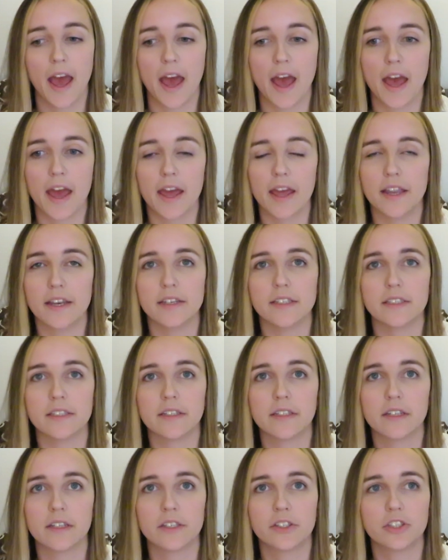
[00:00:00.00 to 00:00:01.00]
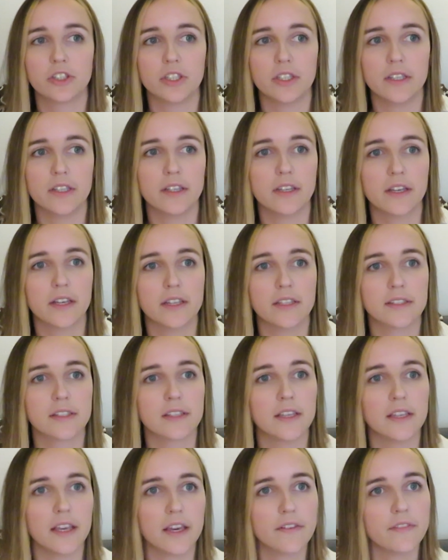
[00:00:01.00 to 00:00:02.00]
and she is
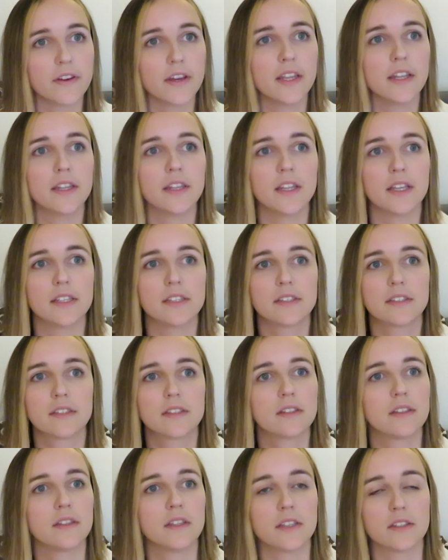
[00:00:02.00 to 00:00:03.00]
given this